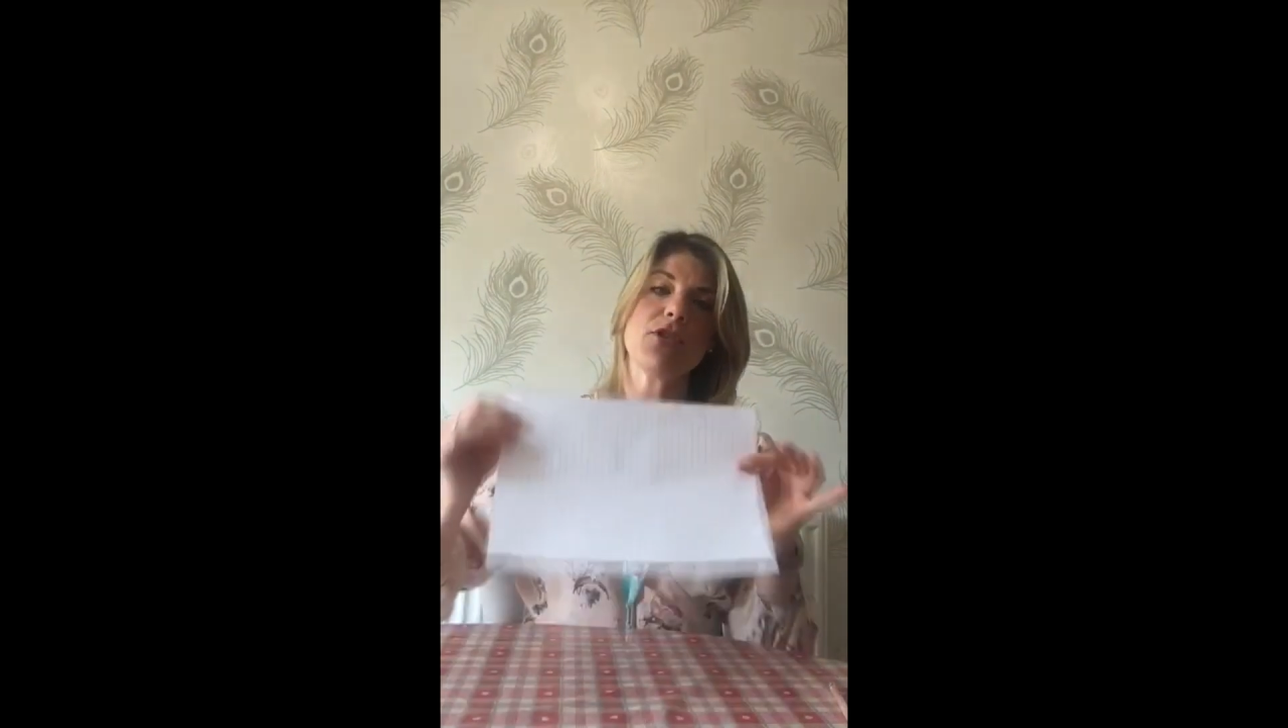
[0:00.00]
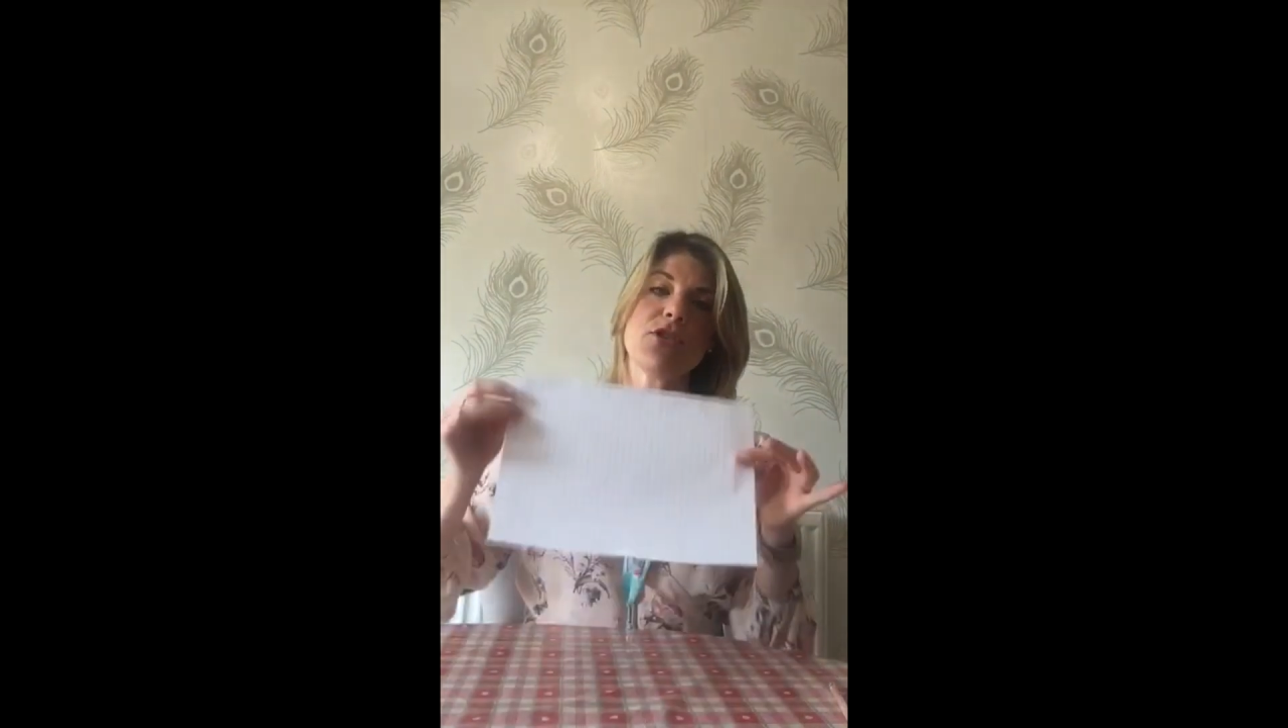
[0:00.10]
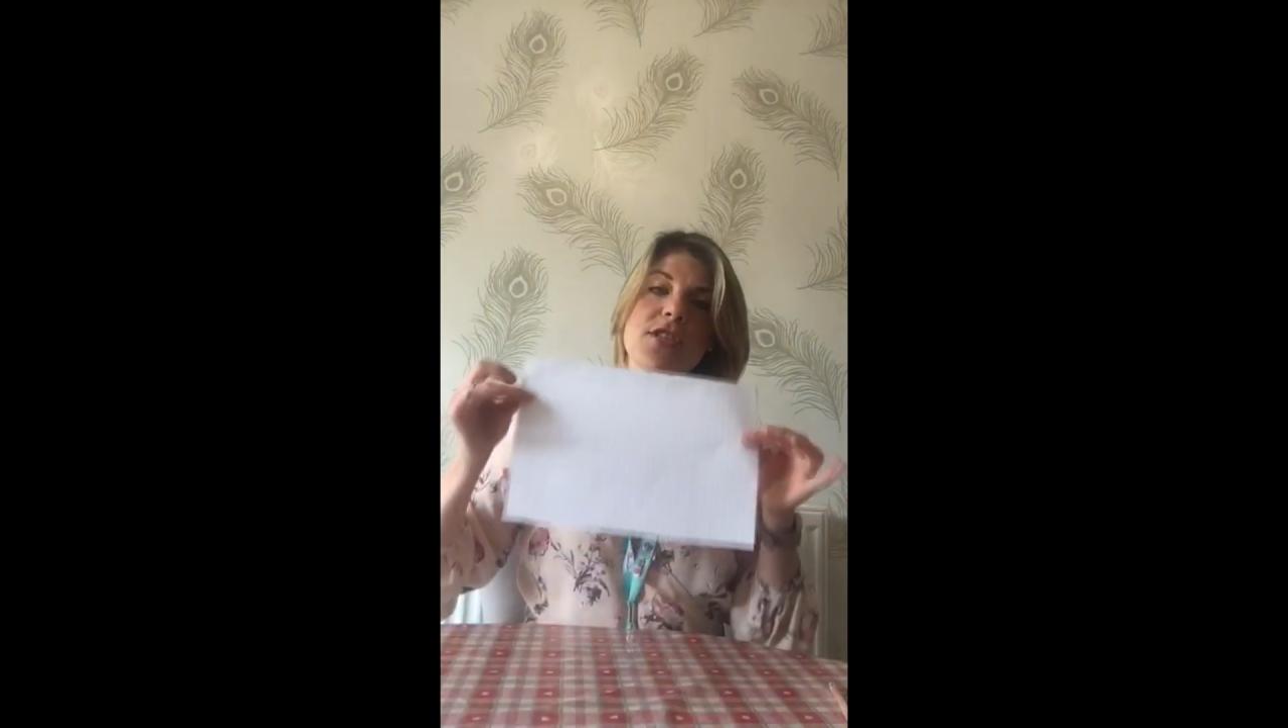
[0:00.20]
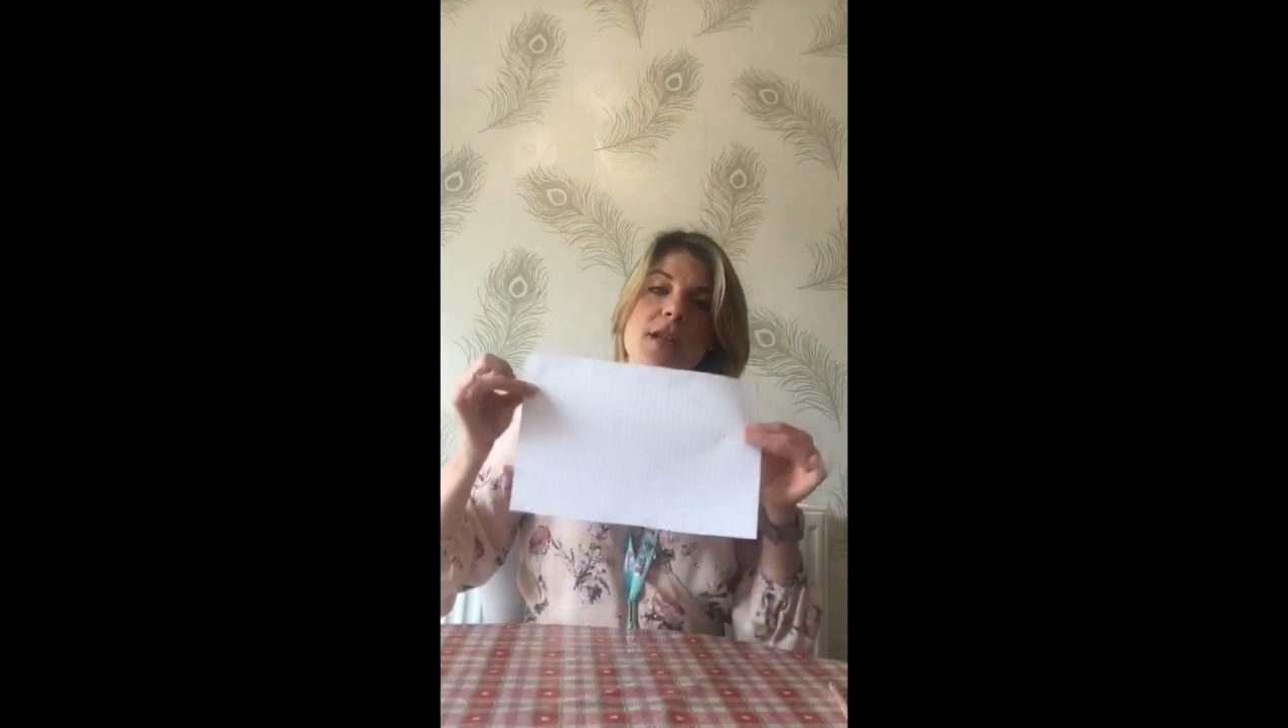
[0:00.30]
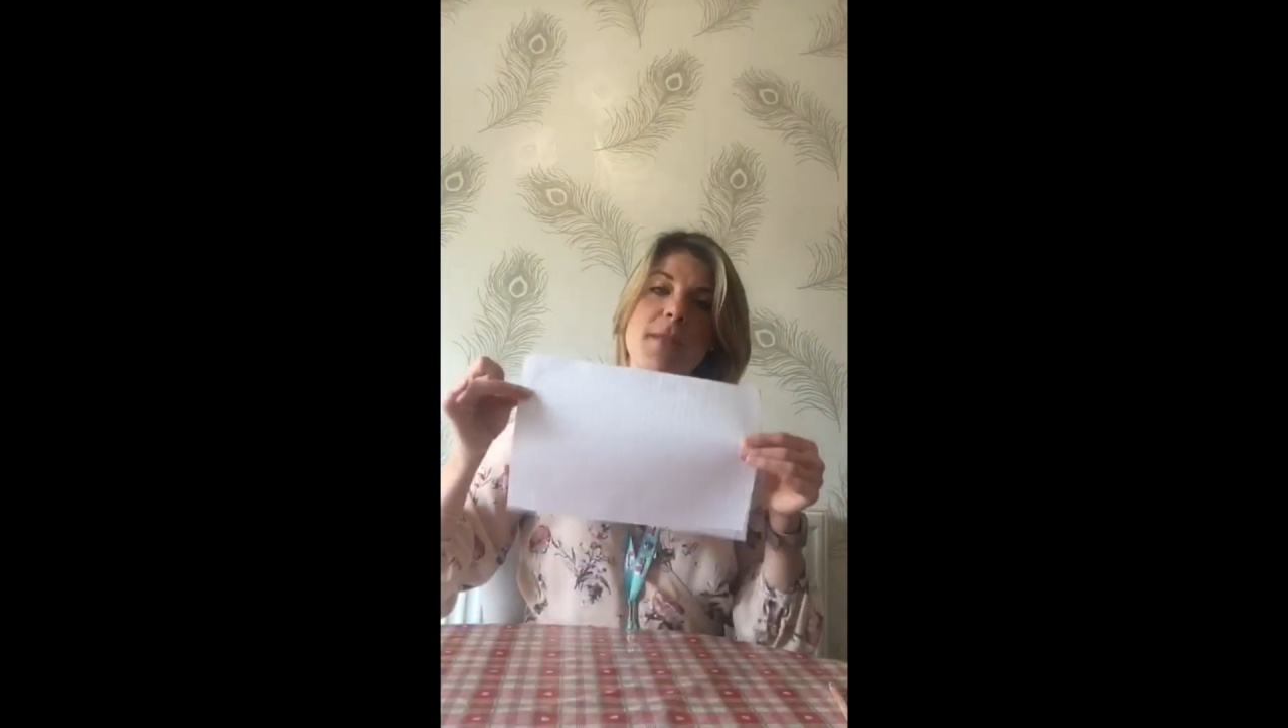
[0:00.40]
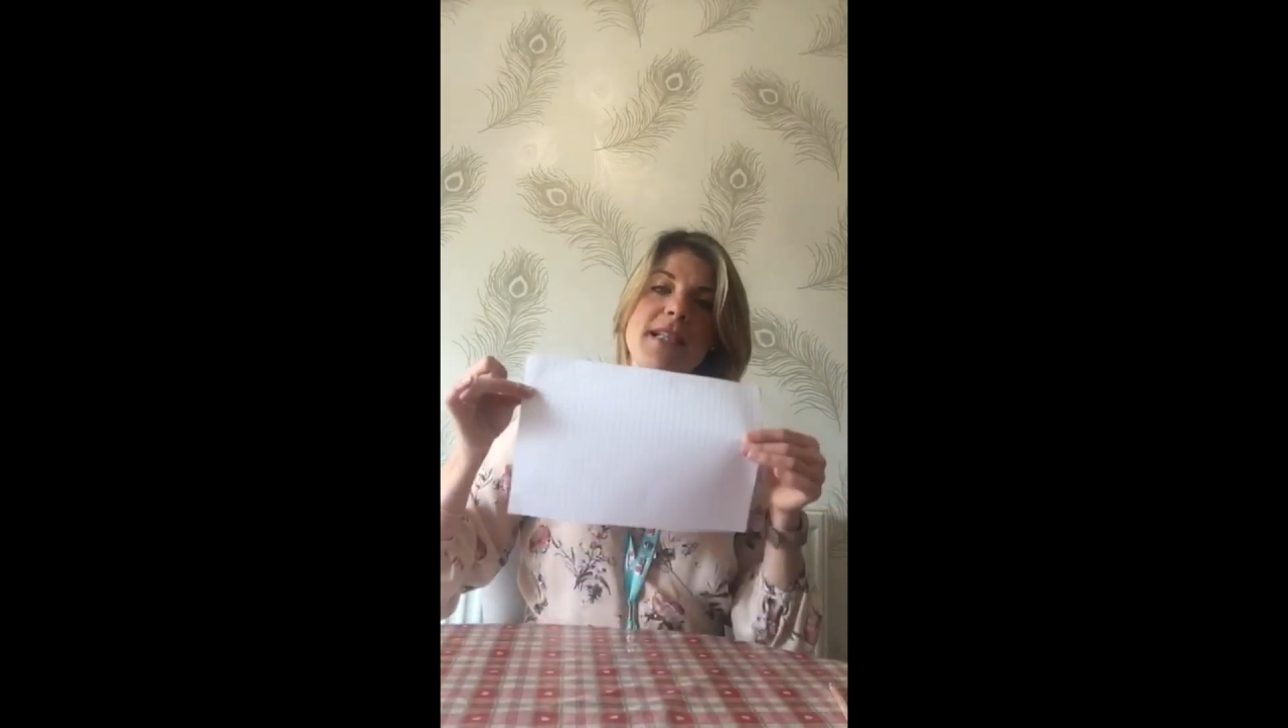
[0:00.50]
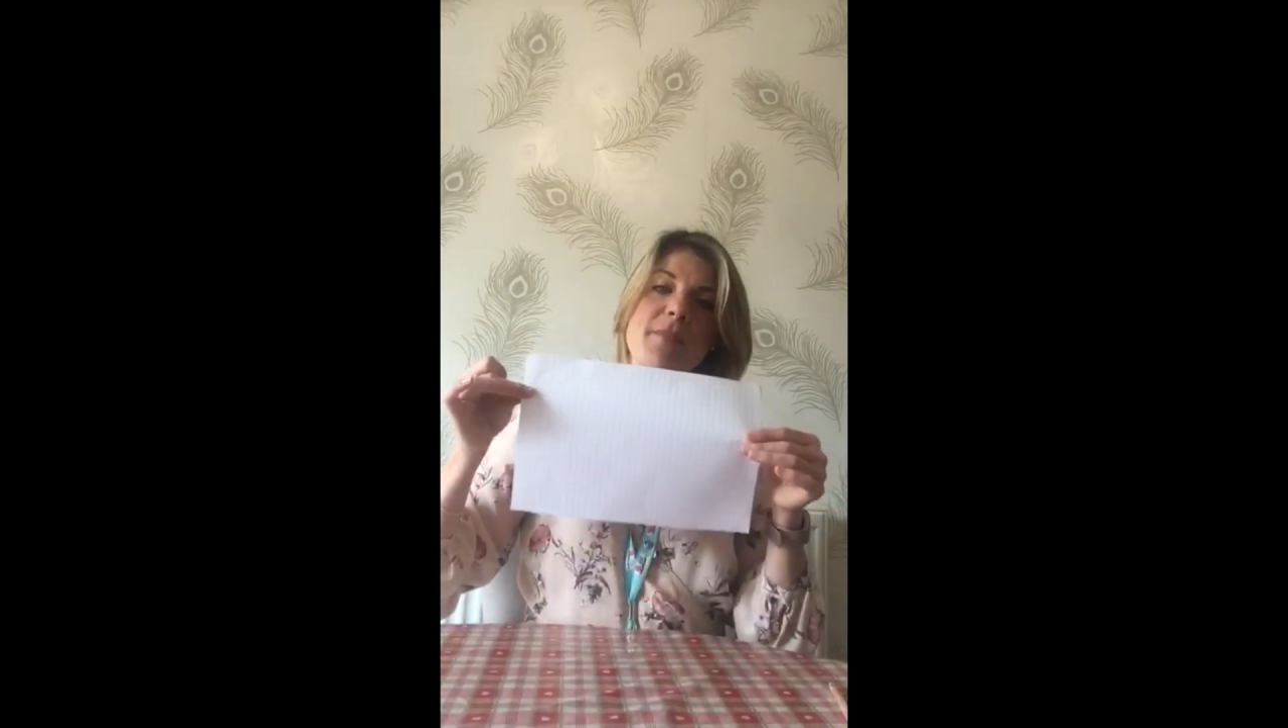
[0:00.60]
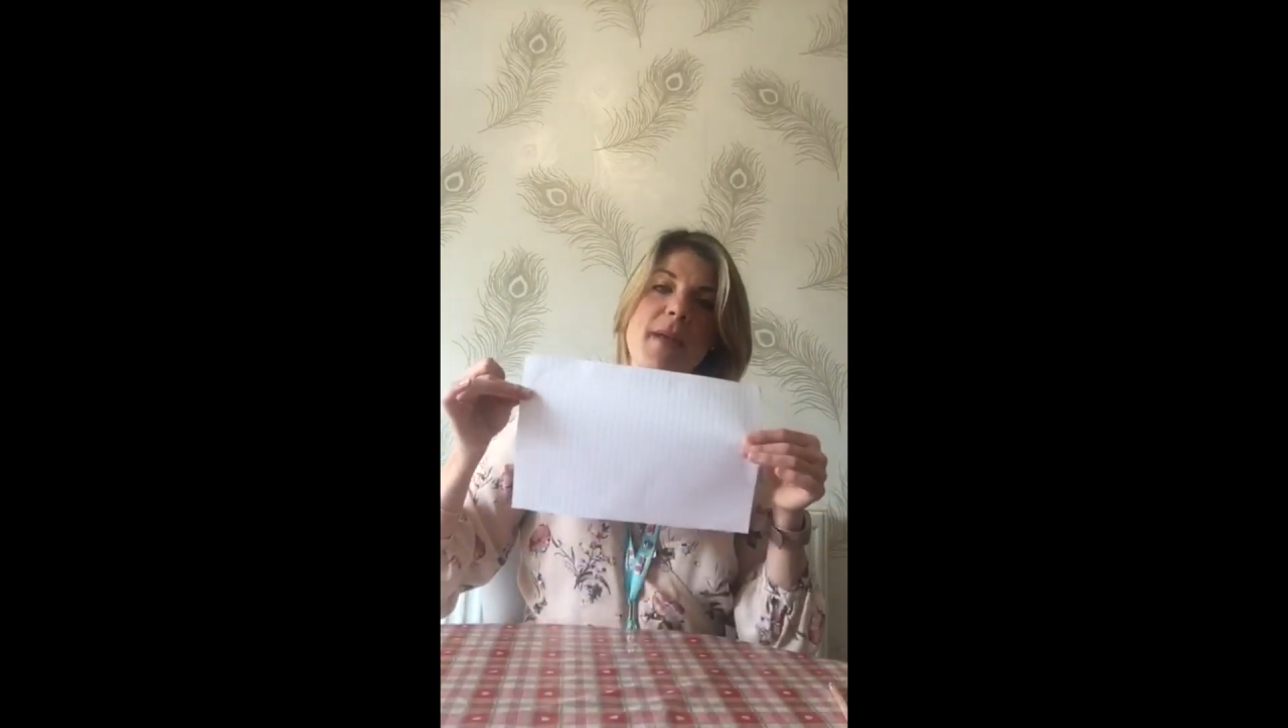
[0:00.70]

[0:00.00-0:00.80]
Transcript: just a piece